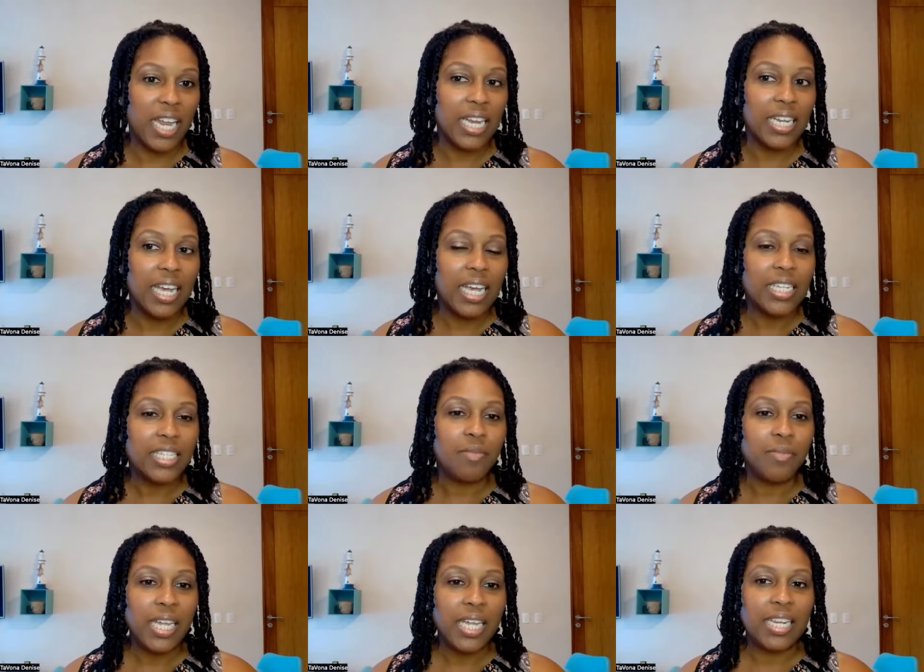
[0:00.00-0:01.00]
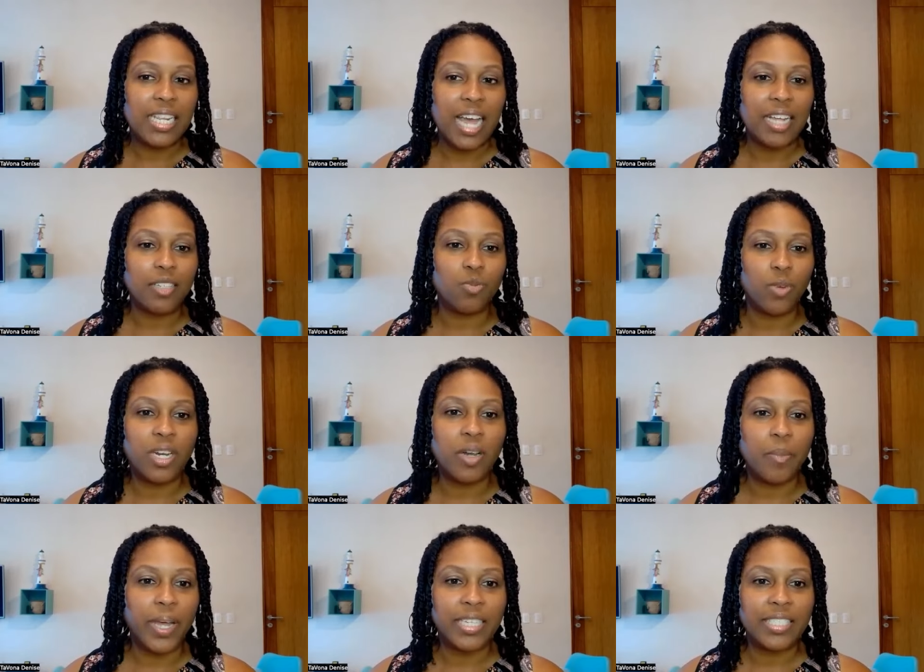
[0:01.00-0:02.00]
And to me, that's one of
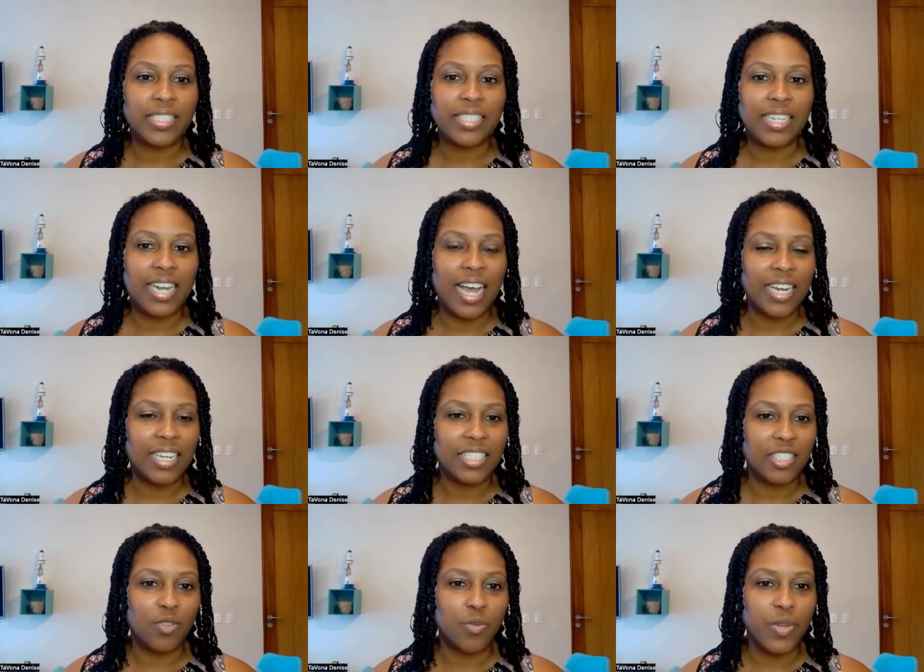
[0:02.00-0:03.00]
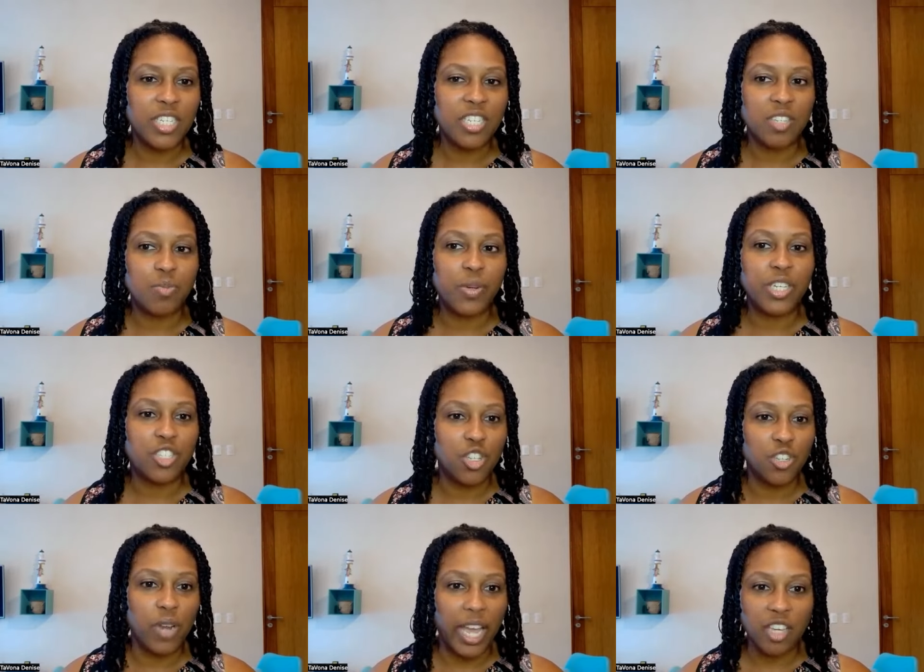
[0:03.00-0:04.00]
the best analogies for business. But
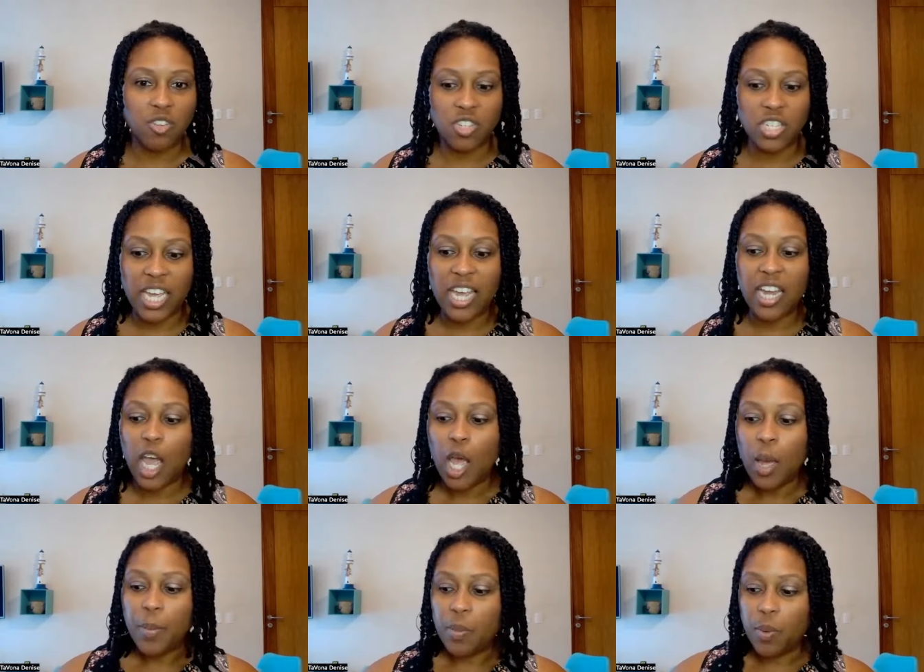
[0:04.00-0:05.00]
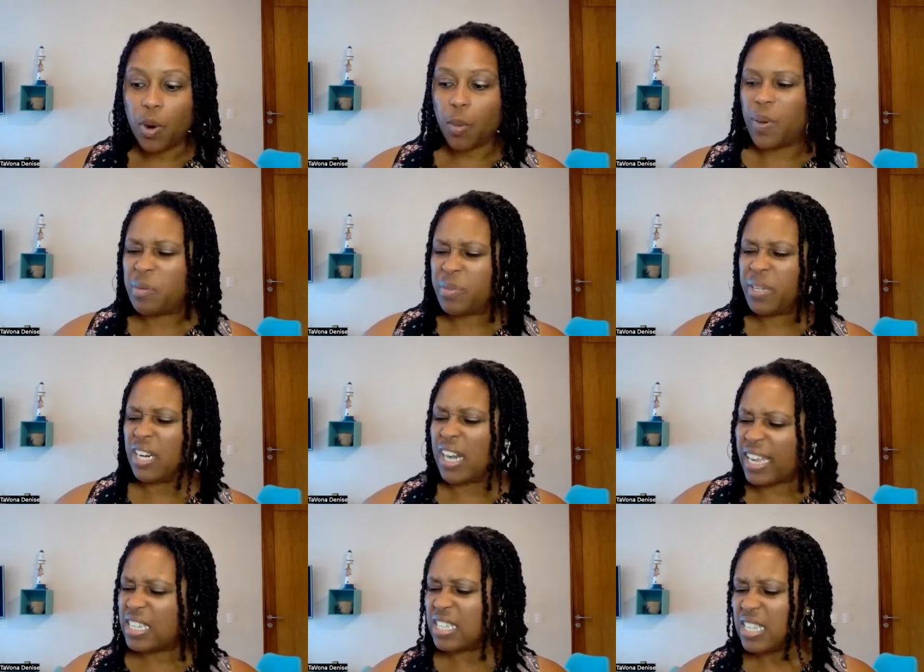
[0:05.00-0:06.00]
to, like you said, yeah. people are pumping. They're
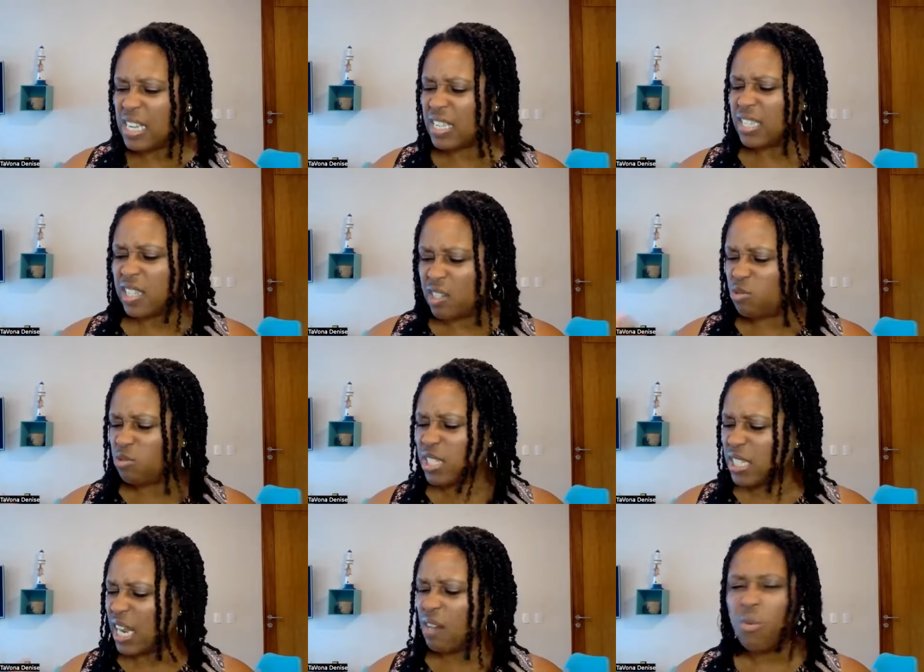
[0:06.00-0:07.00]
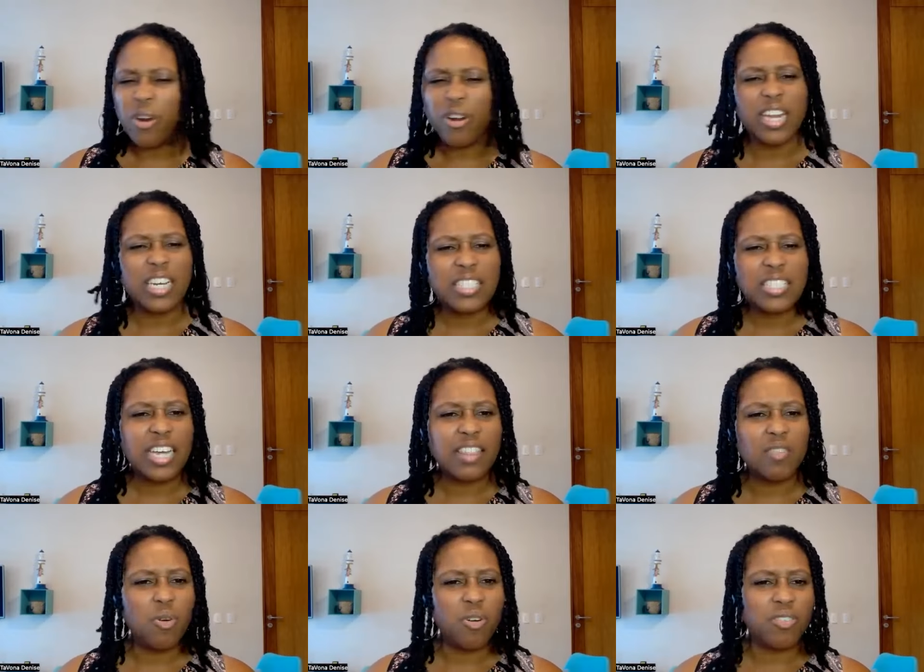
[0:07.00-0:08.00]
like, this thing is loose. It's not working. It's
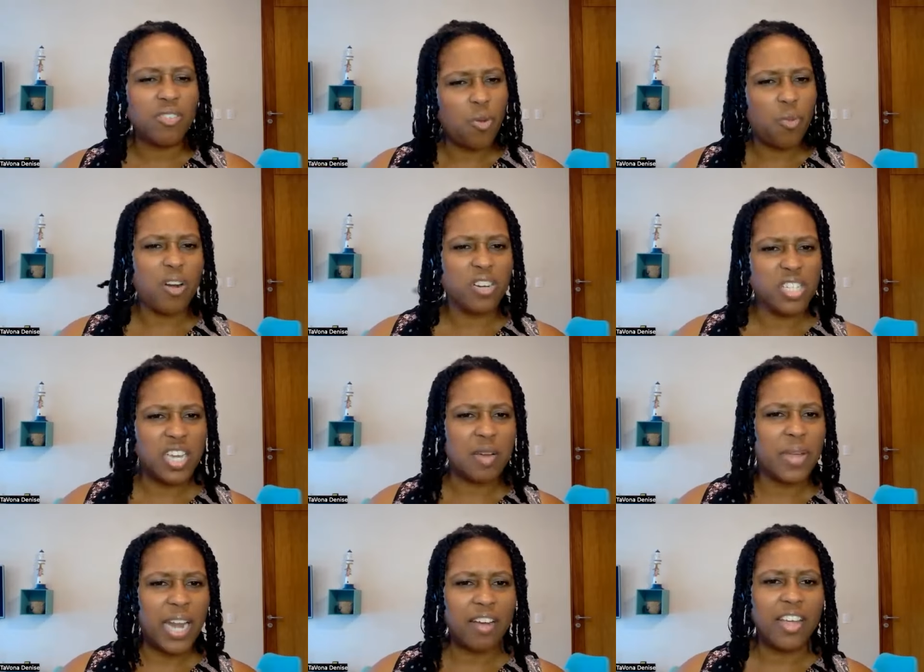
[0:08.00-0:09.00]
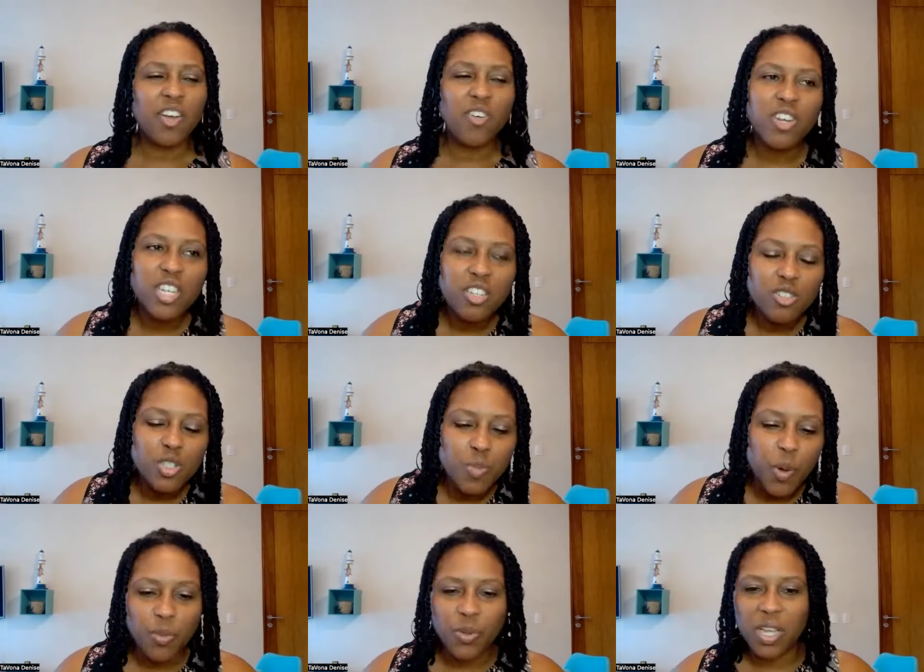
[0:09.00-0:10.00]
nothing. Water, no water's coming out here. Or a little
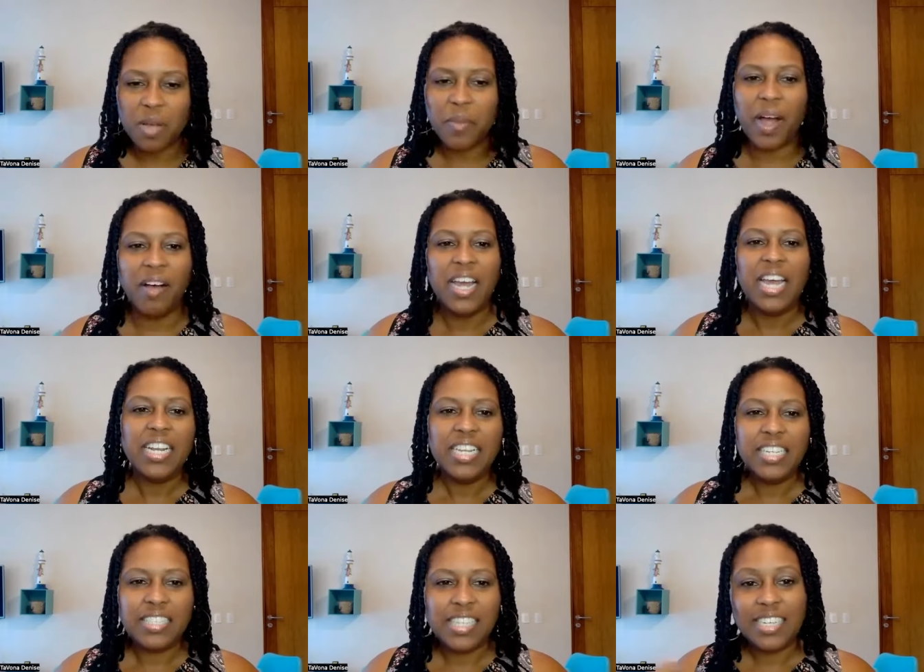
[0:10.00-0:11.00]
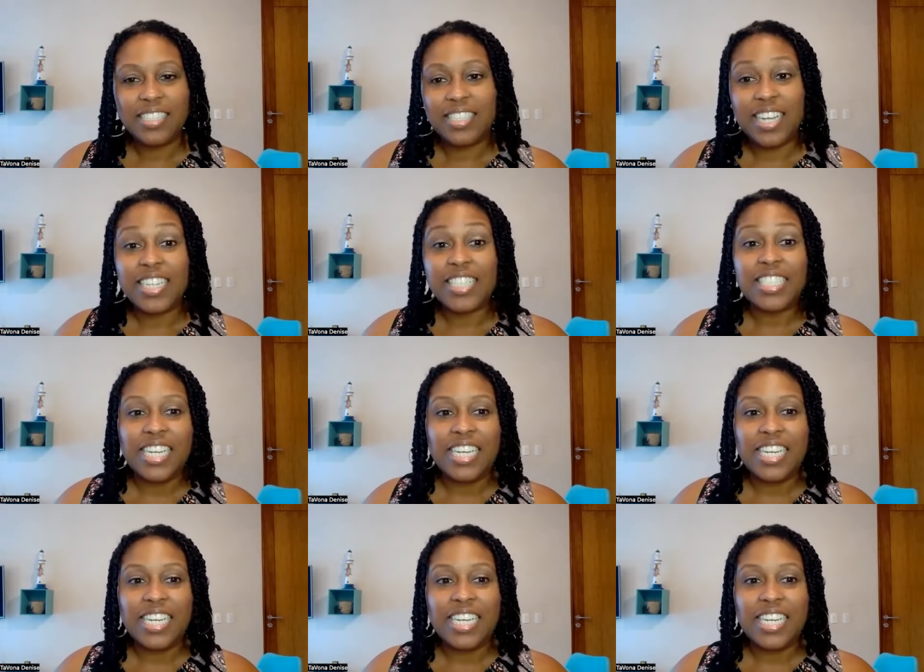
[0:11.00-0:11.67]
spurt will come out. This thing sucks.